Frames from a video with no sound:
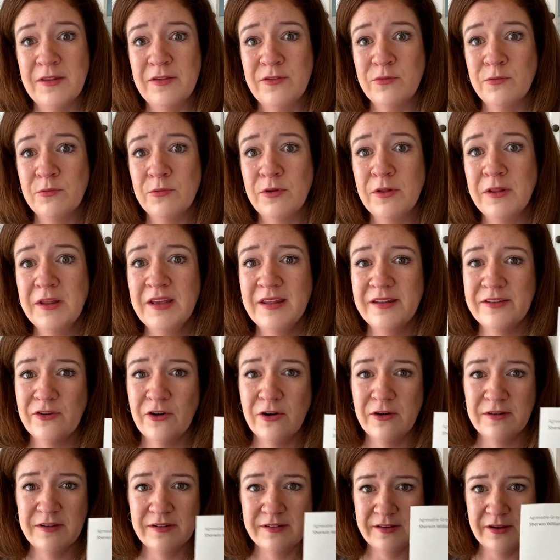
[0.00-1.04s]
It's really, it's
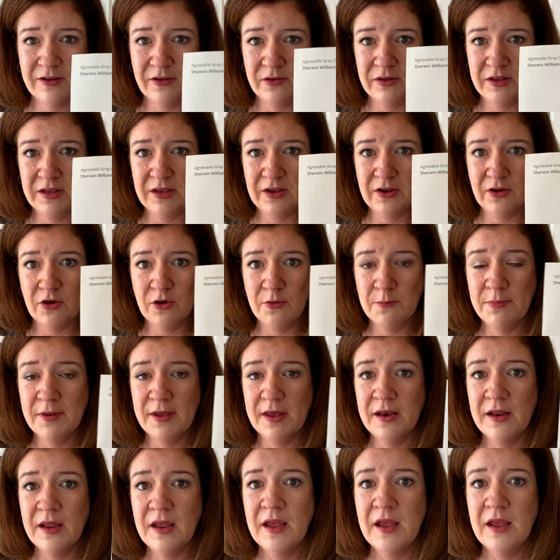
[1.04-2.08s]
hard to tell here,
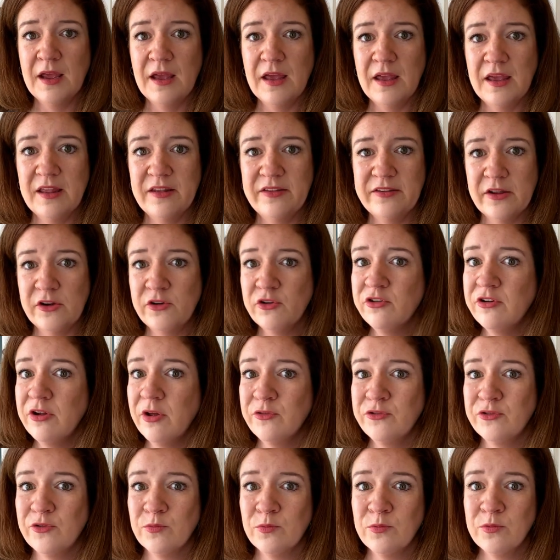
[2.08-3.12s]
but its
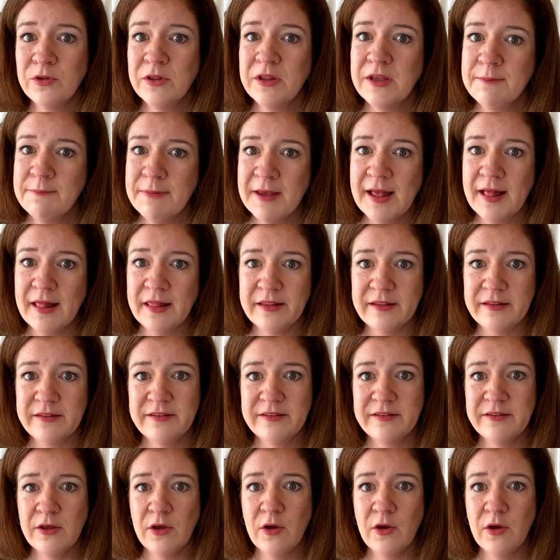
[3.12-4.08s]
undertones are really balanced.